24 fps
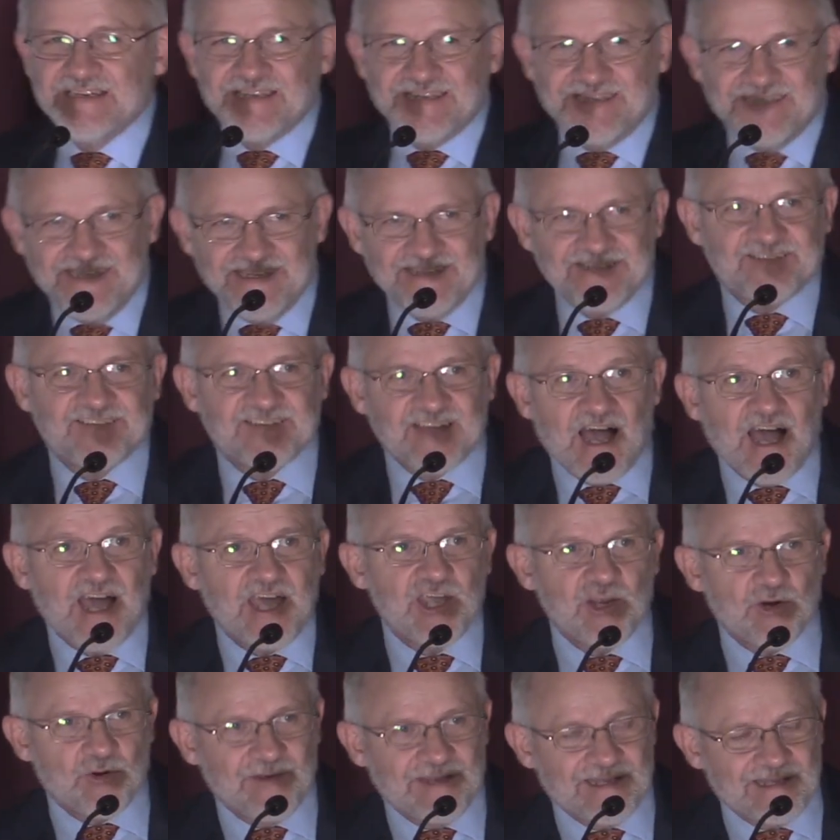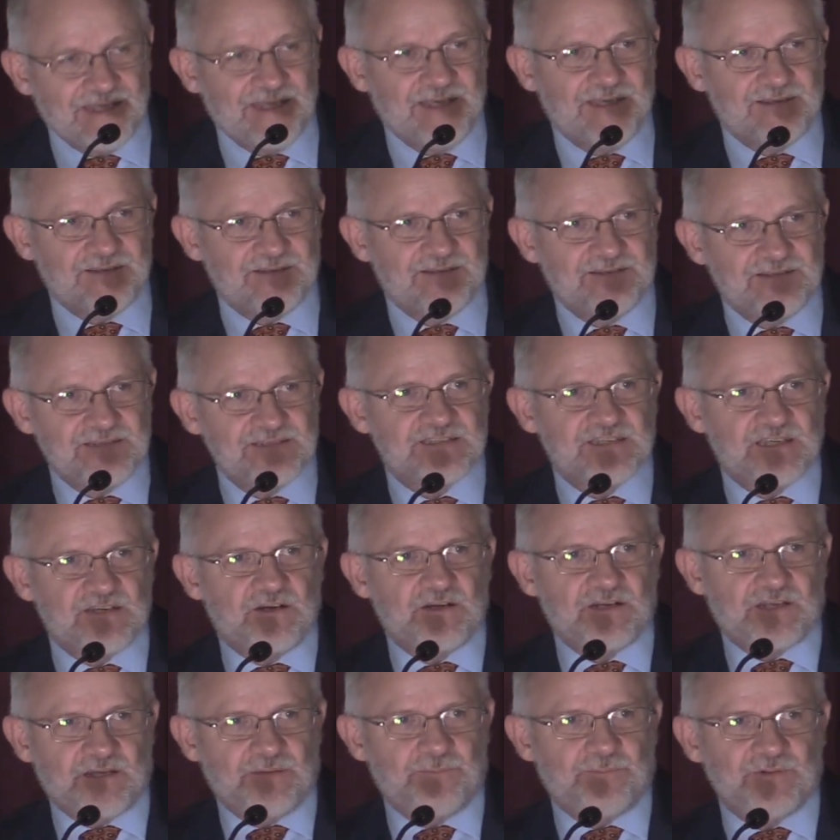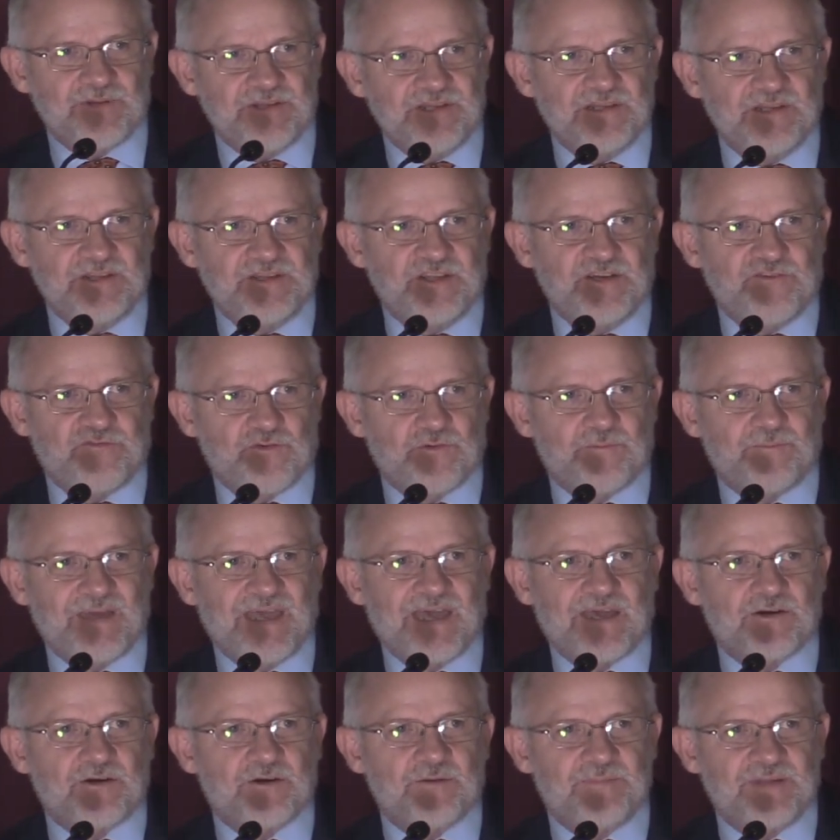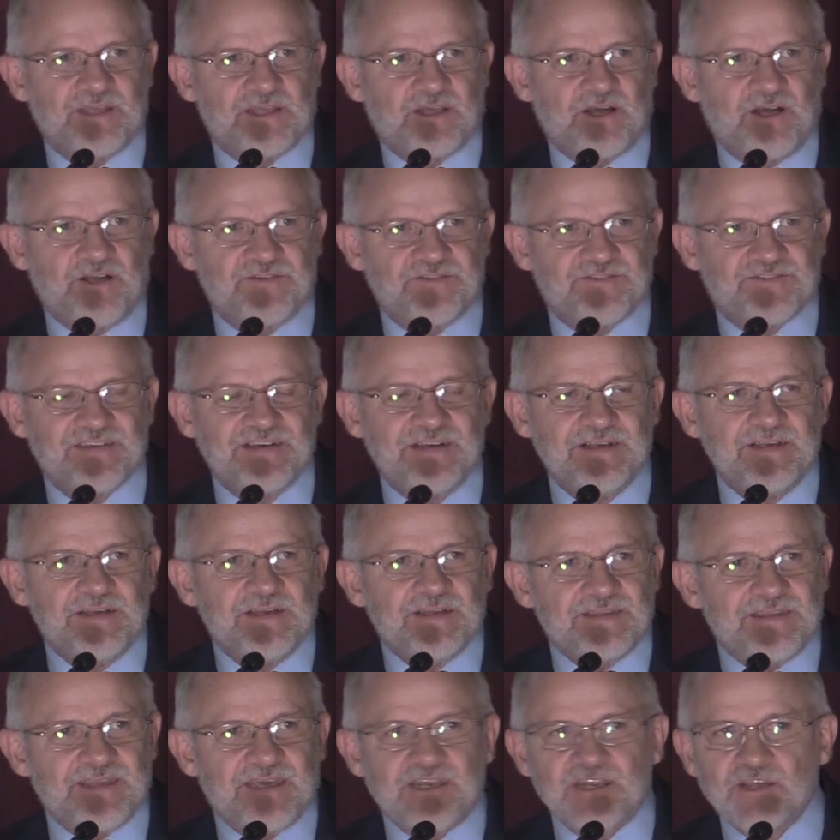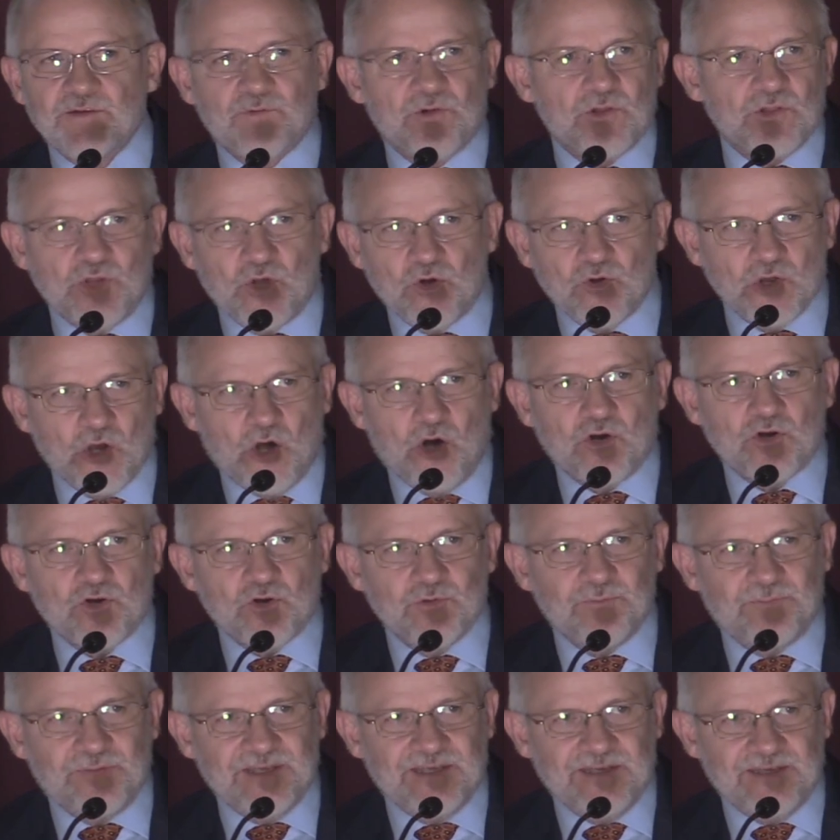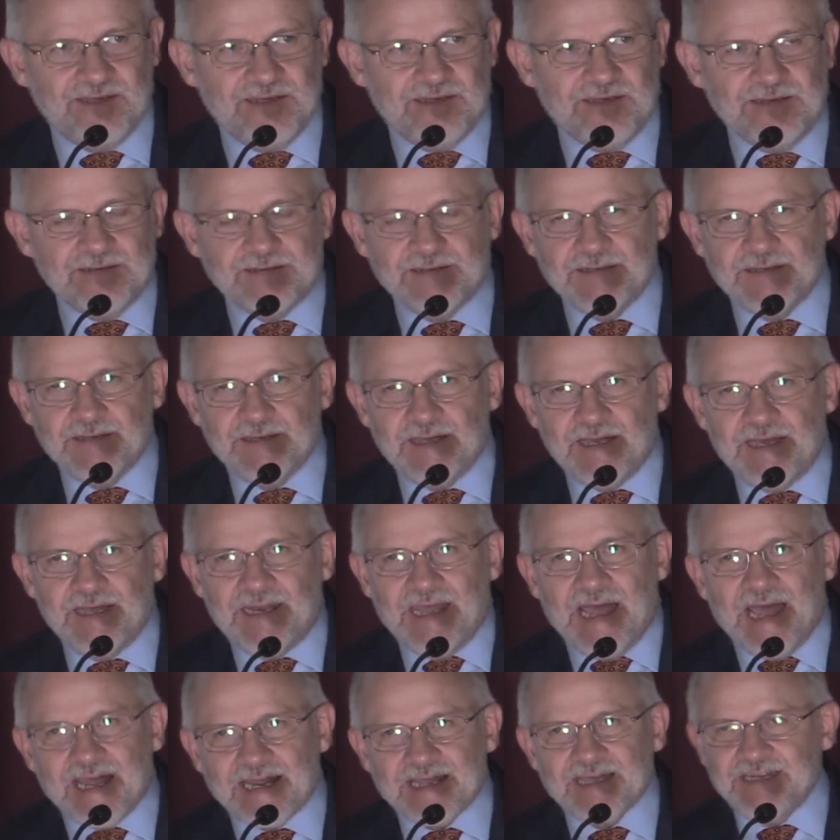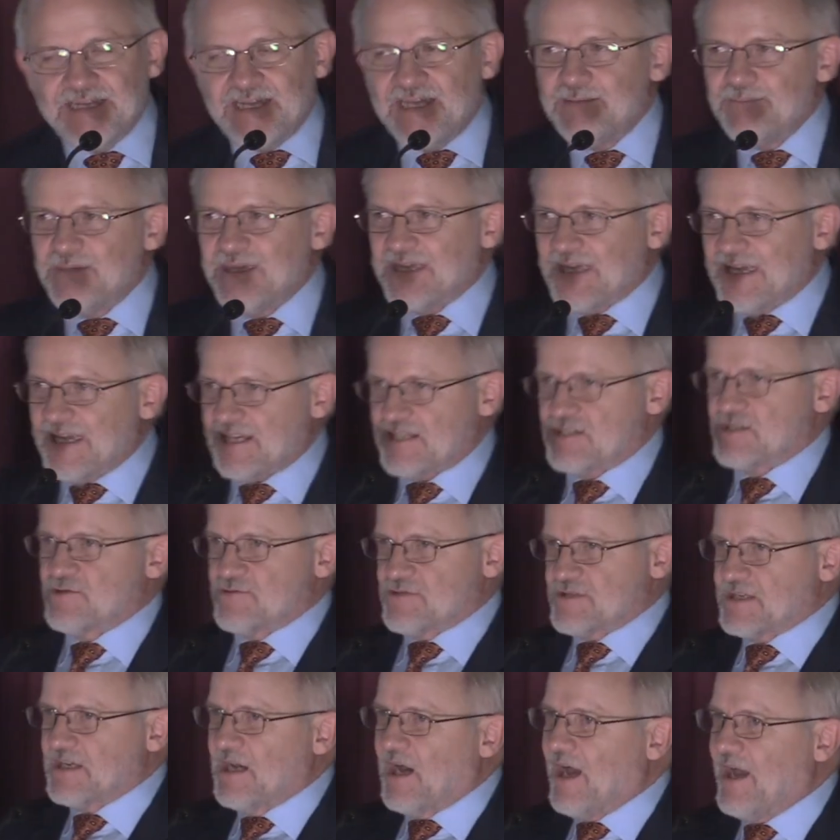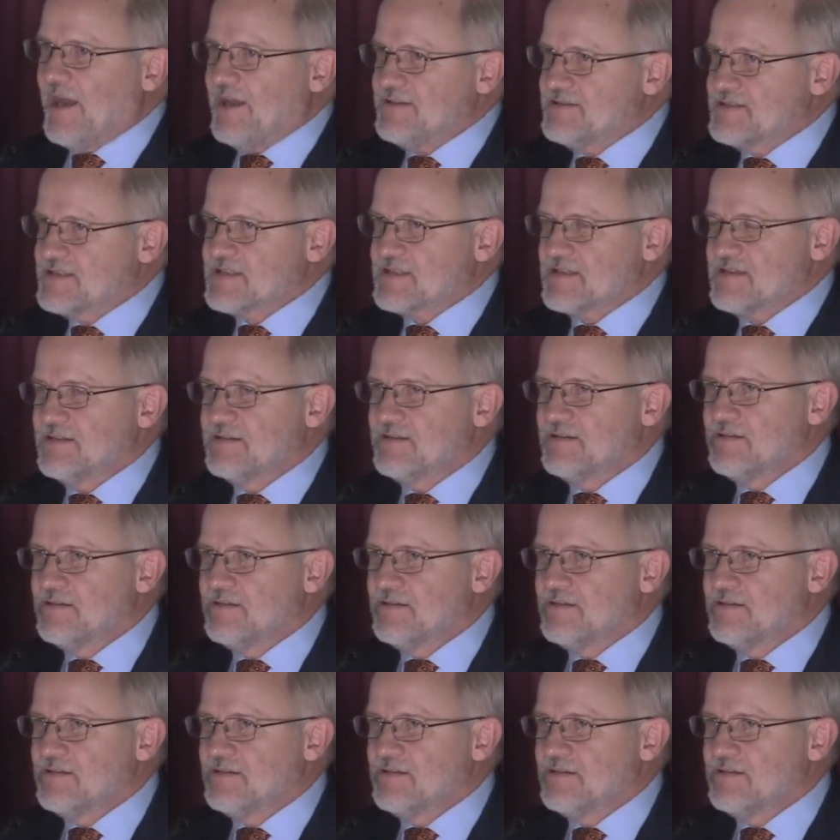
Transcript: desiring it is a completely different matter because then it will no longer be an academic exercise